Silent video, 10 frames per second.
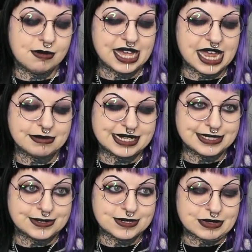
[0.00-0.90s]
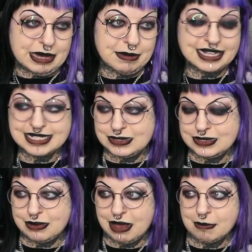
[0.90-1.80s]
Oh my God, I'm gonna talk to him. I'm gonna
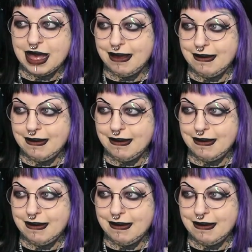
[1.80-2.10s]
talk to him.